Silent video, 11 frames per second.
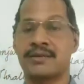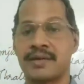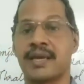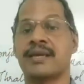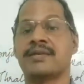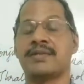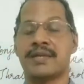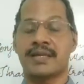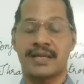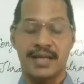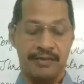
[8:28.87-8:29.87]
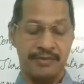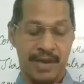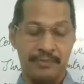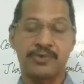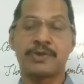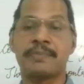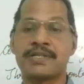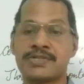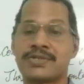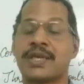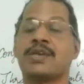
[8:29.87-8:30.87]
Okay, taken away. Uproot
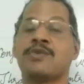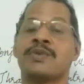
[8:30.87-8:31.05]
means take